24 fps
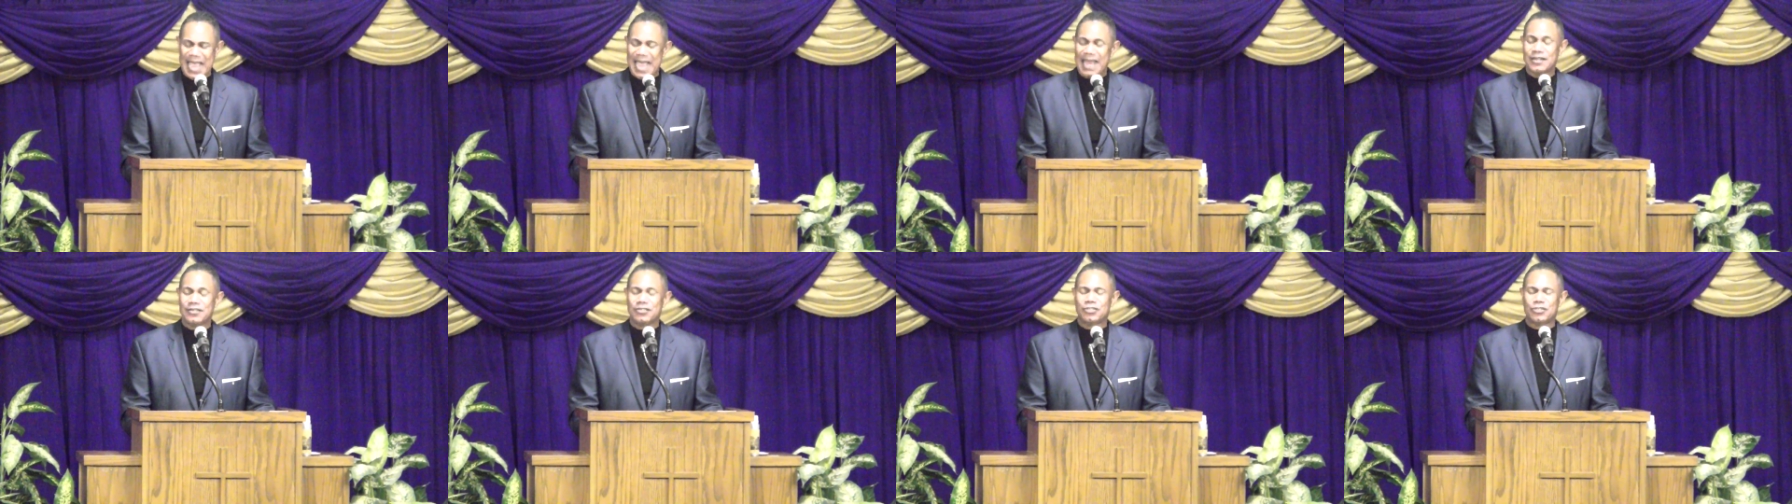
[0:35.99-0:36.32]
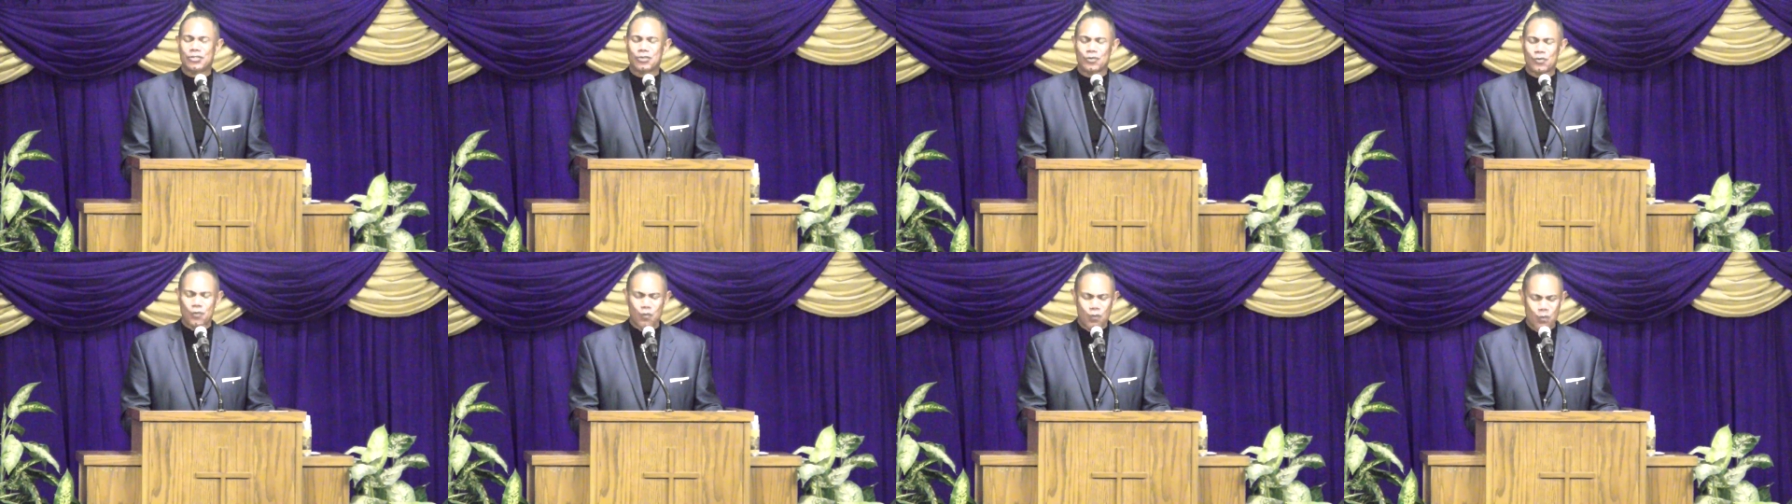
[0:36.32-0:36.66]
and
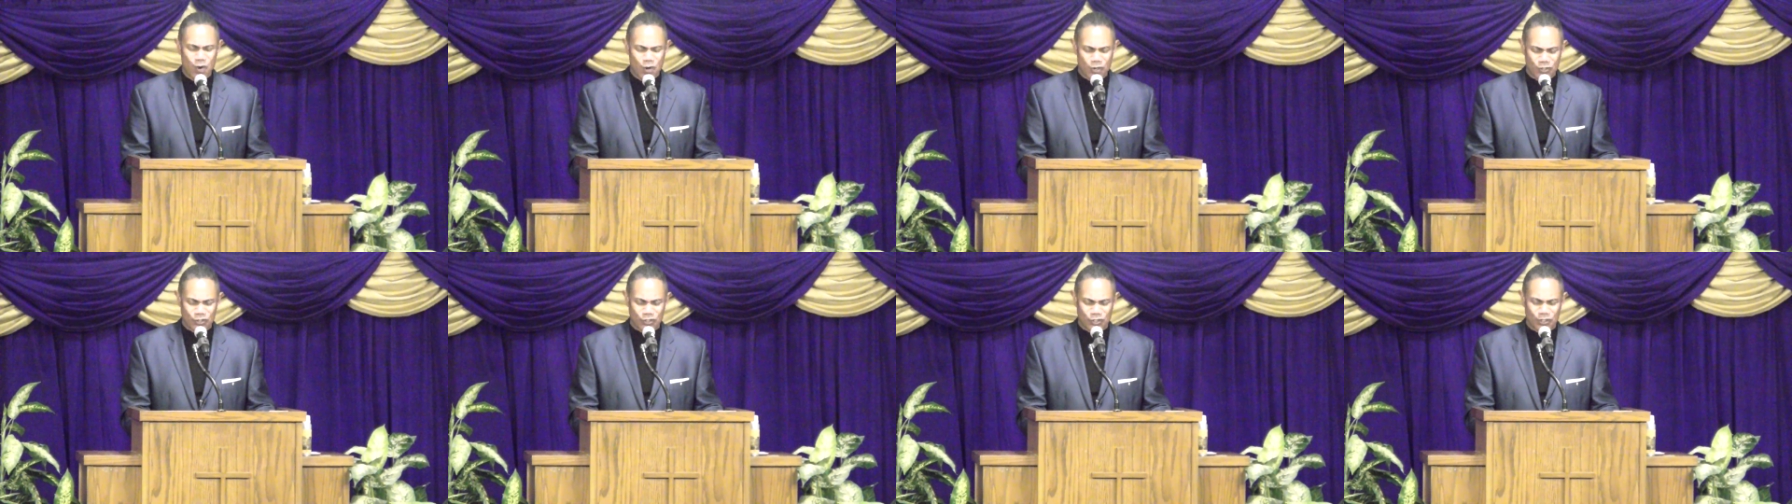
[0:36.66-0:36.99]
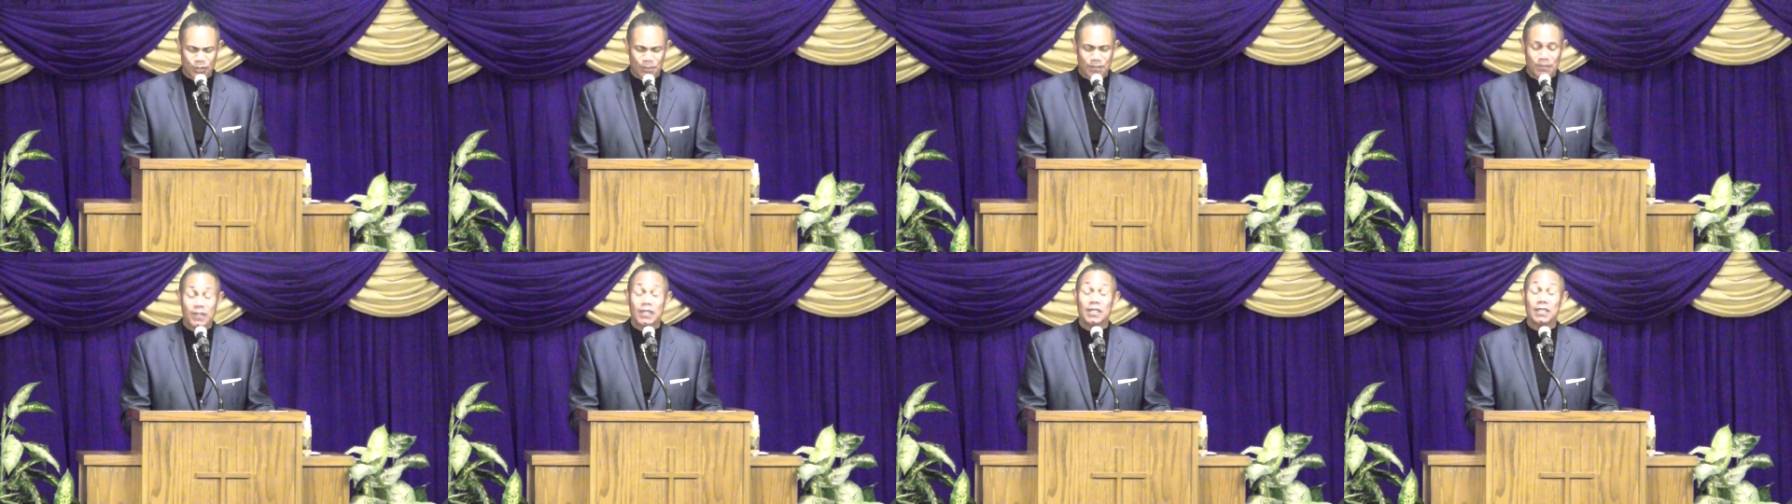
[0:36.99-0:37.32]
to
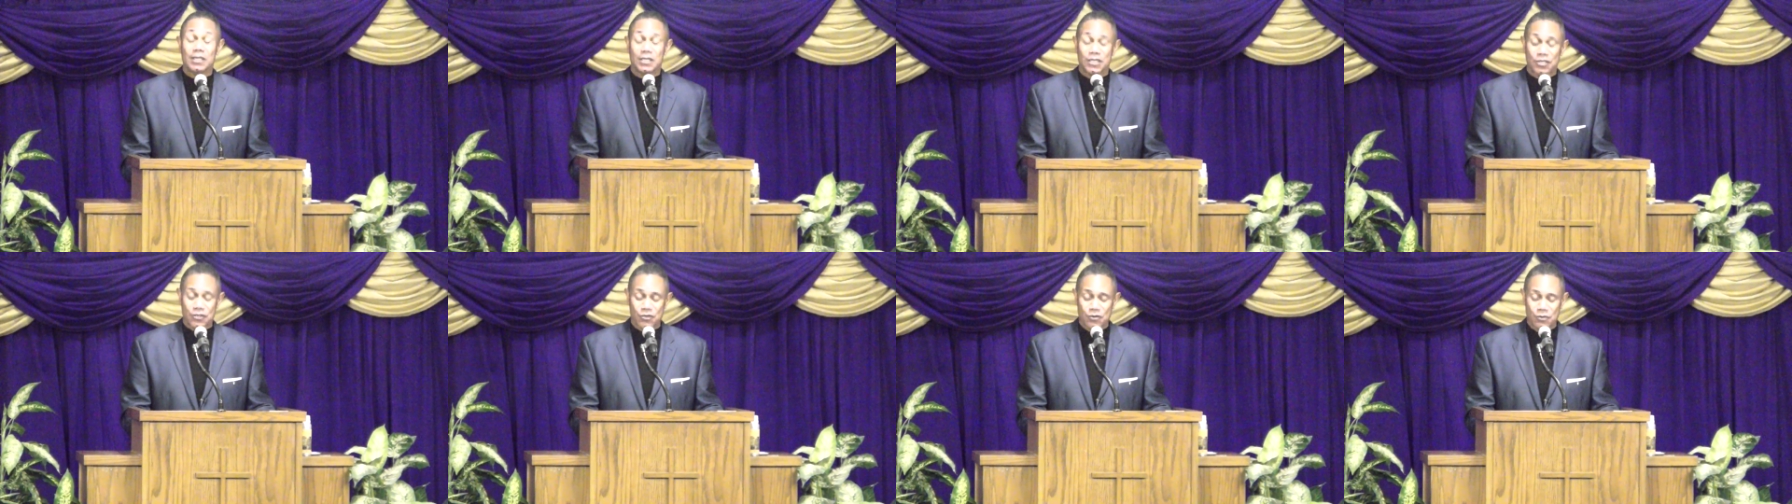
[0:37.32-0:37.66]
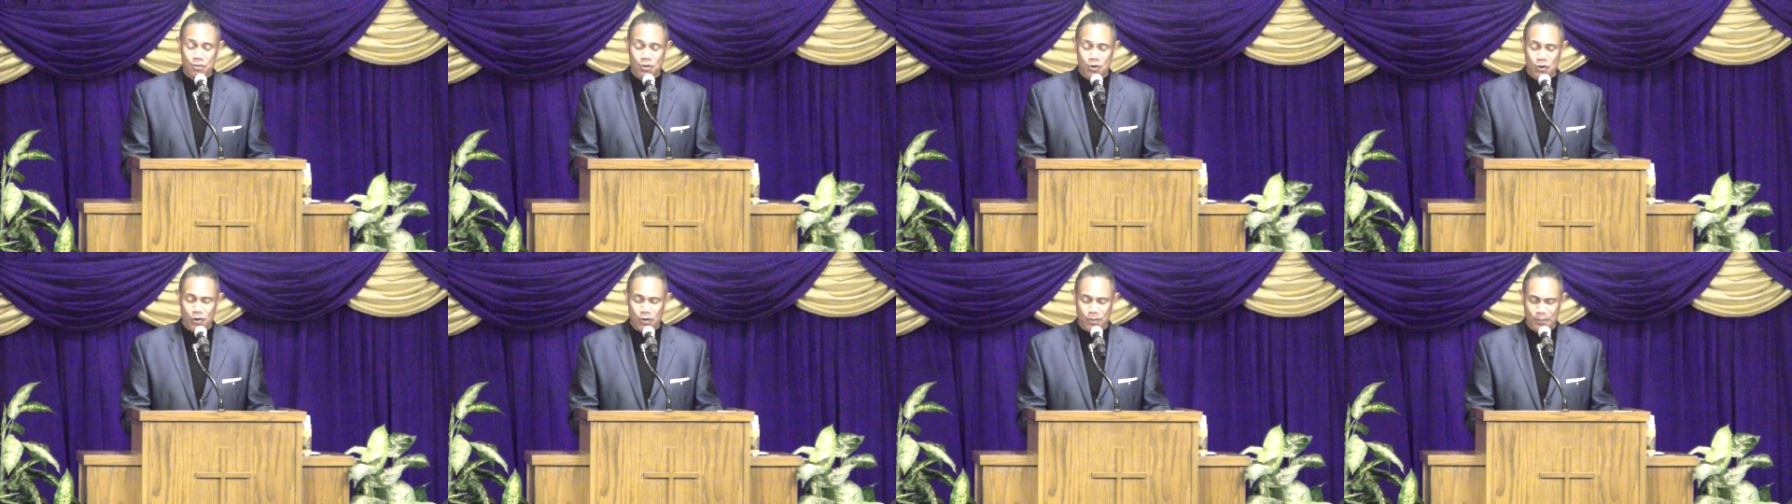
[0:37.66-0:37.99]
worship you
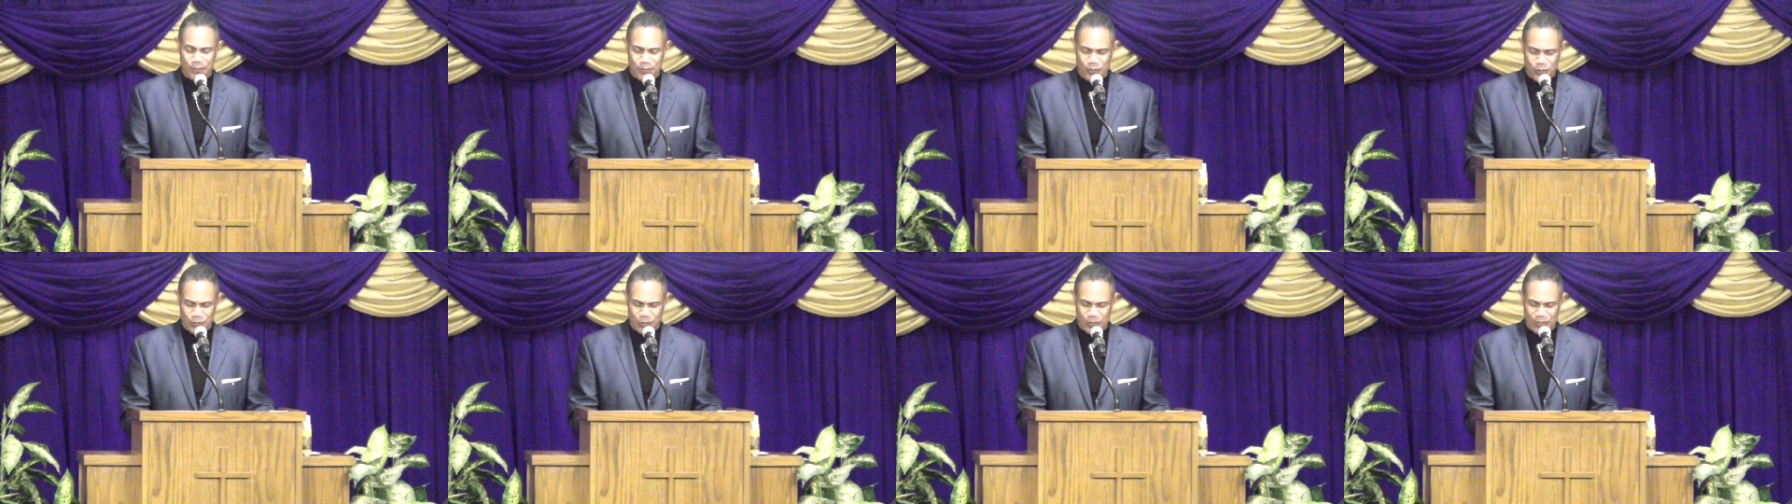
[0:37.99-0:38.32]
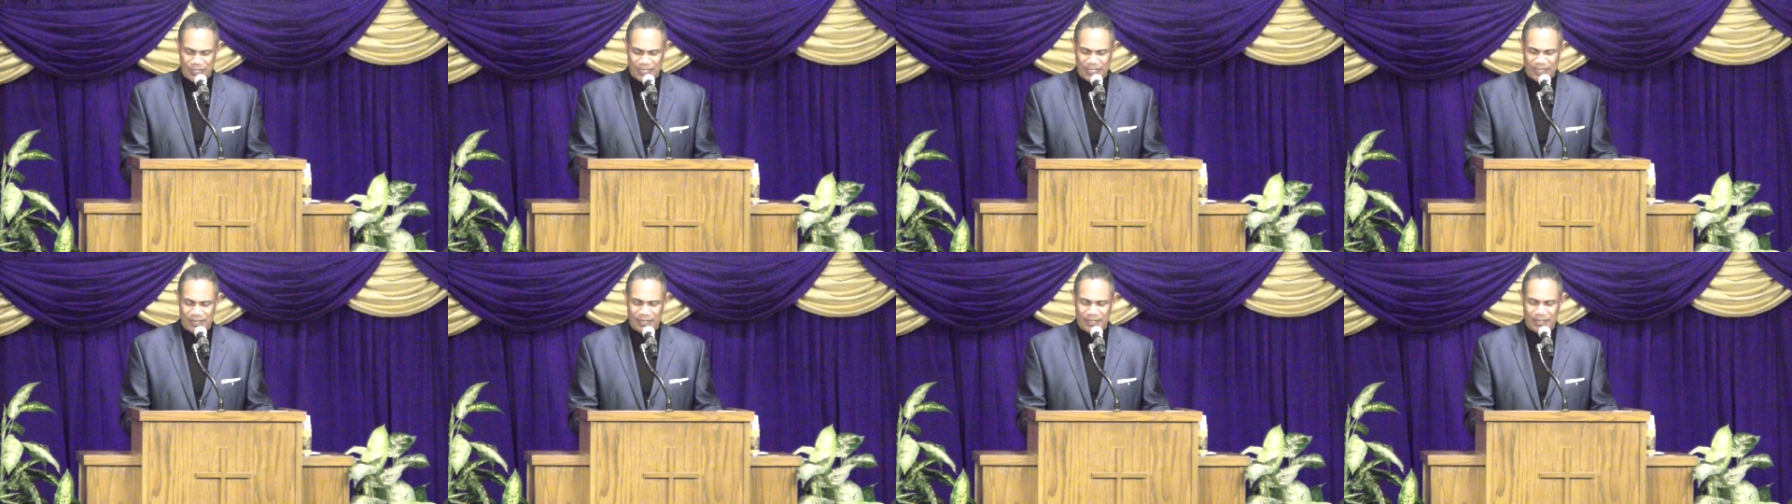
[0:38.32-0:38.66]
more
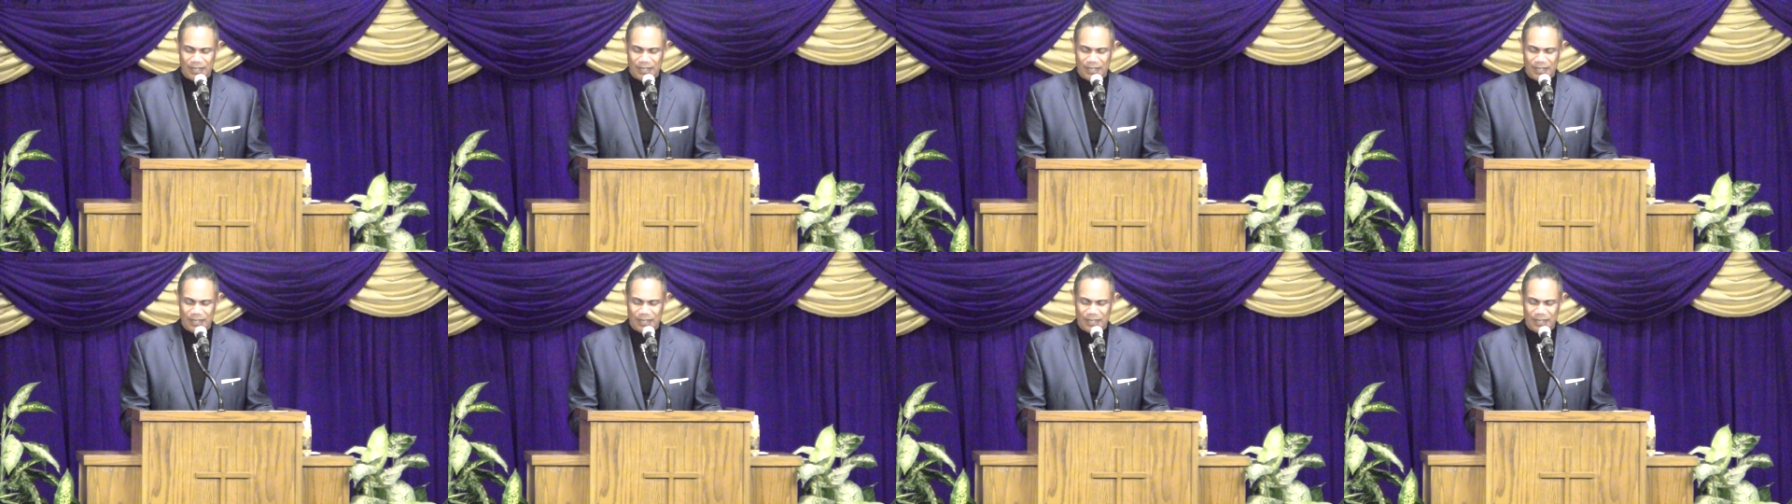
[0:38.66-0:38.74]
purely.